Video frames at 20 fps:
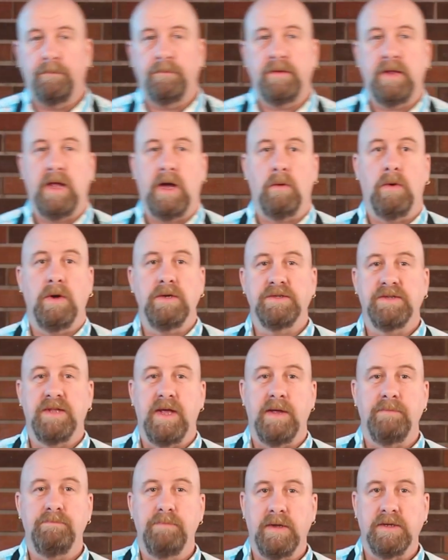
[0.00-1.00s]
Now, once
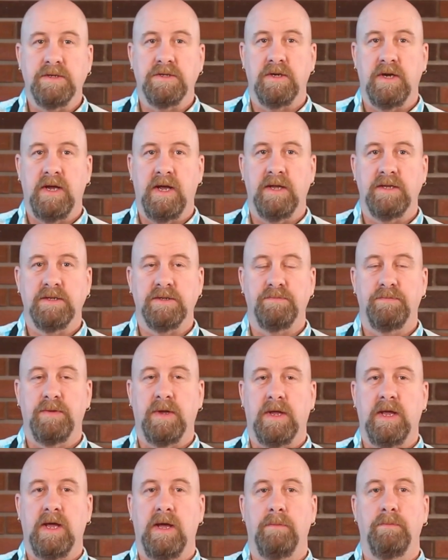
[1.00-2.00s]
that mixture has
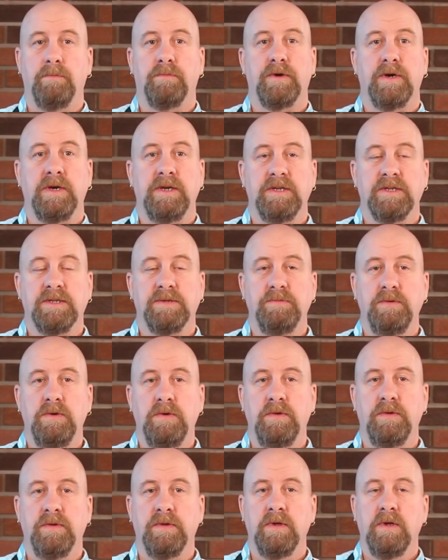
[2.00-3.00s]
become pretty
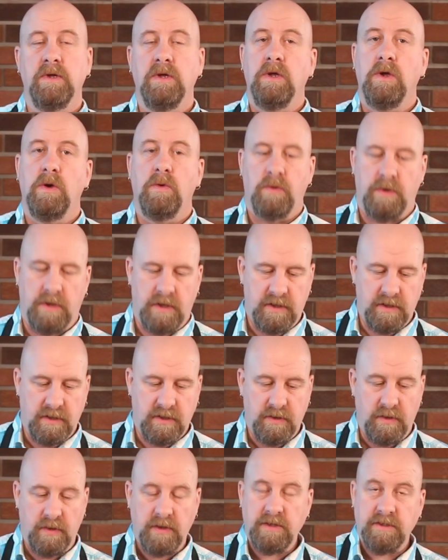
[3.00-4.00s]
smooth, we're
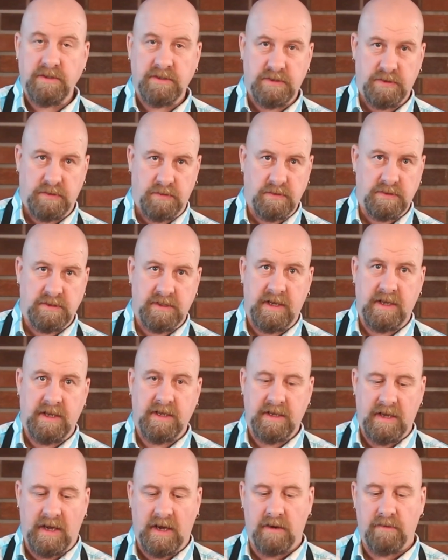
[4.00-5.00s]
going to
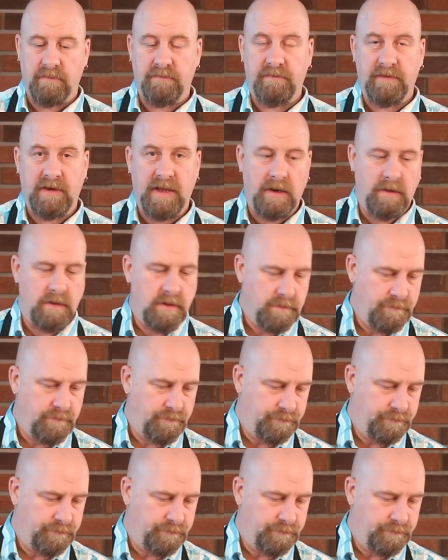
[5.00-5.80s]
take our flour,